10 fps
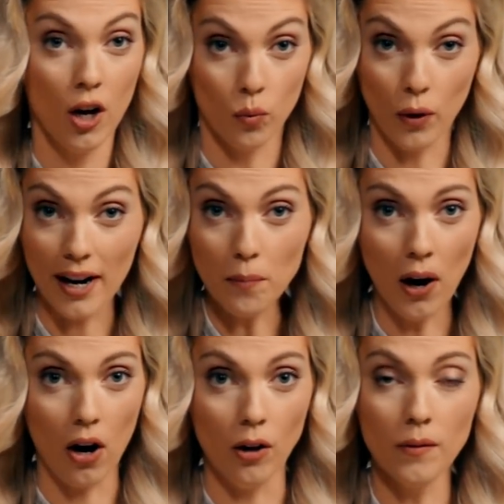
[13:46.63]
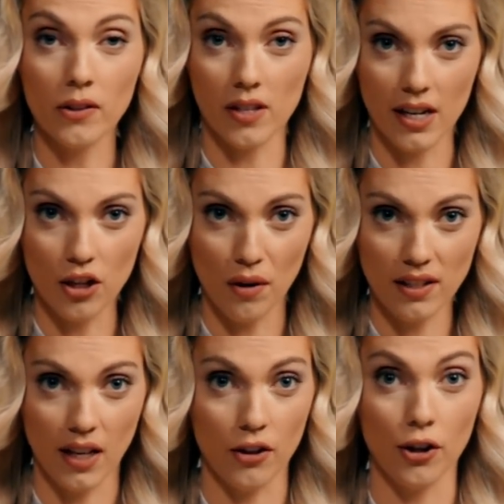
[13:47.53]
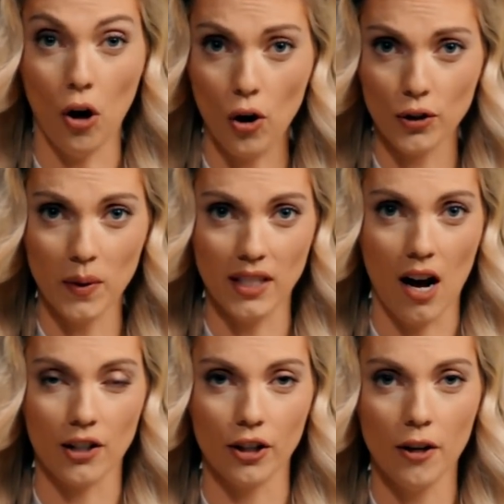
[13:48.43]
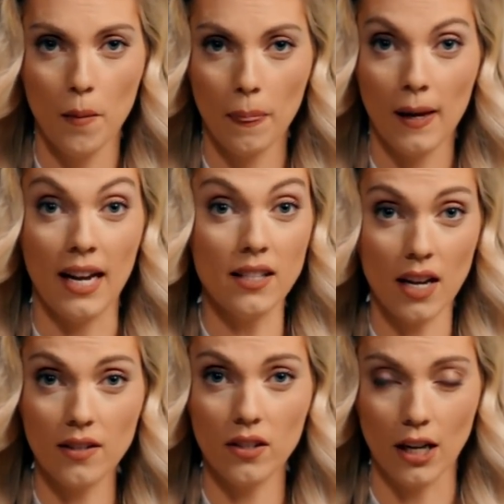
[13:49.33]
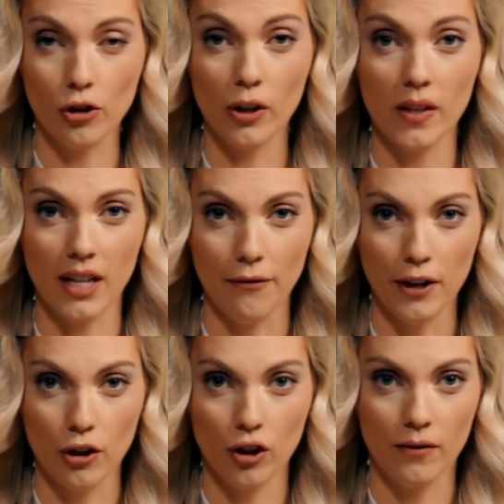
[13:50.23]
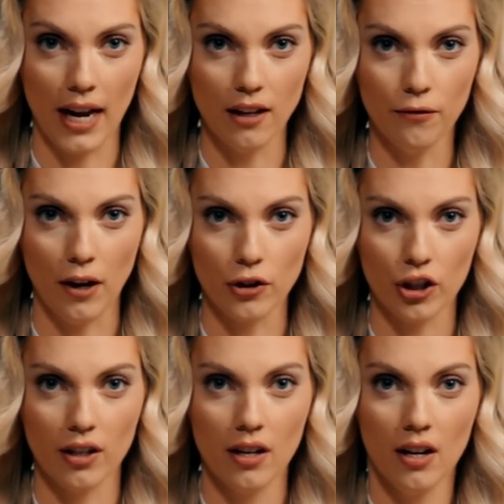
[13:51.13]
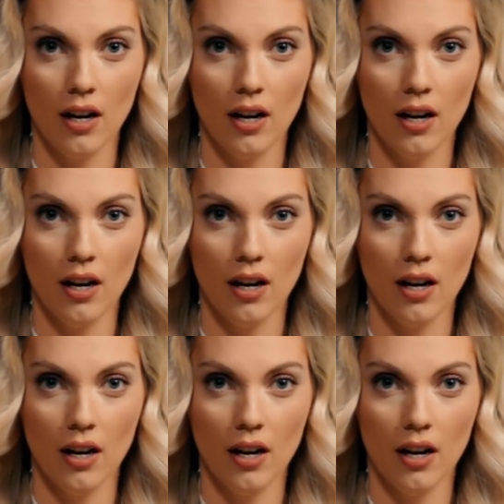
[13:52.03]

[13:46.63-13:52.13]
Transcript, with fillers: Rand Paul, sitting U S senator, also a doctor, he says essentially the definition of gain-of-function